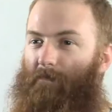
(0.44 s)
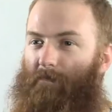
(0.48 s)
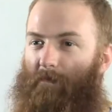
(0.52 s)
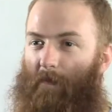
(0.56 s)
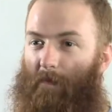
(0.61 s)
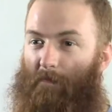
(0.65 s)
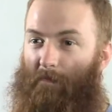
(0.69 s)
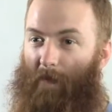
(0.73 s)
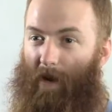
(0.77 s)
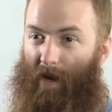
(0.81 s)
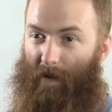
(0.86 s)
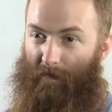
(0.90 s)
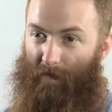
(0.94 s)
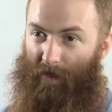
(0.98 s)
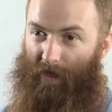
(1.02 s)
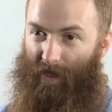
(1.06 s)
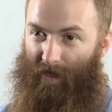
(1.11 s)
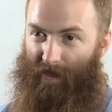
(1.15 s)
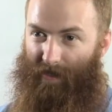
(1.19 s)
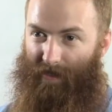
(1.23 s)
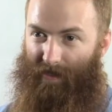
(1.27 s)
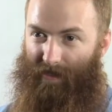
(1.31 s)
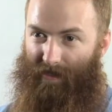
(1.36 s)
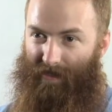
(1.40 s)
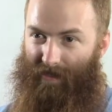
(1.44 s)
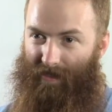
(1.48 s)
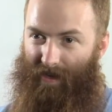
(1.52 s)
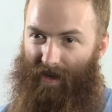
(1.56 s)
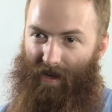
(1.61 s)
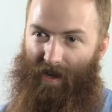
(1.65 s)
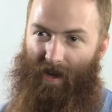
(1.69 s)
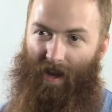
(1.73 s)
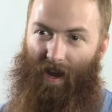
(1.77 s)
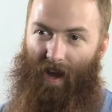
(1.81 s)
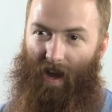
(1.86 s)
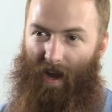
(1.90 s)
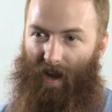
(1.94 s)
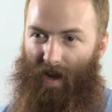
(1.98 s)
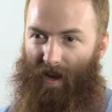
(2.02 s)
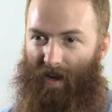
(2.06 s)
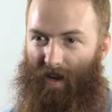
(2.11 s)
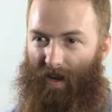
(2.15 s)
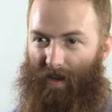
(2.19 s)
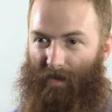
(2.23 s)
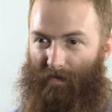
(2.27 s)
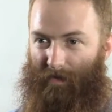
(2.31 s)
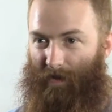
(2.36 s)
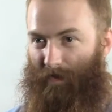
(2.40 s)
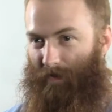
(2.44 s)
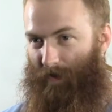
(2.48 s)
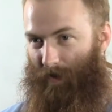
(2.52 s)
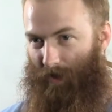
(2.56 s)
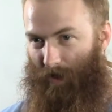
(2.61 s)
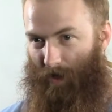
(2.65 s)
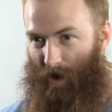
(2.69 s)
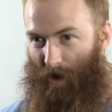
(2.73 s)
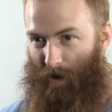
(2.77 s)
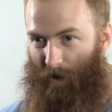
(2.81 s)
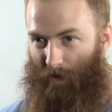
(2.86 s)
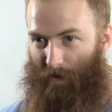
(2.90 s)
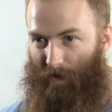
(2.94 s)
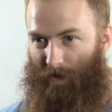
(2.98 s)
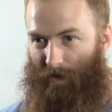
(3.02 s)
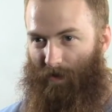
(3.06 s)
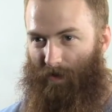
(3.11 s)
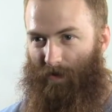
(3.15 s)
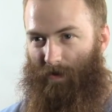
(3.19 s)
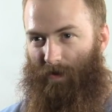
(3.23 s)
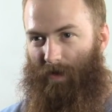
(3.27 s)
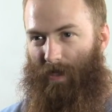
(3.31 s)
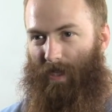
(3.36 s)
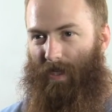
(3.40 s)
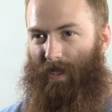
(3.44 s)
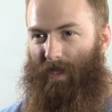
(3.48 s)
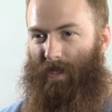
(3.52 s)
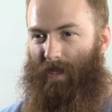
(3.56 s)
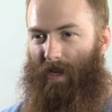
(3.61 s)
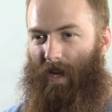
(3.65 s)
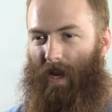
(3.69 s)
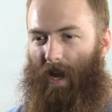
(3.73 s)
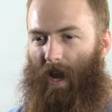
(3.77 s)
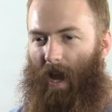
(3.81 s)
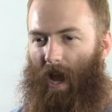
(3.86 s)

My name is Dylan. I live in Chicago, Illinois,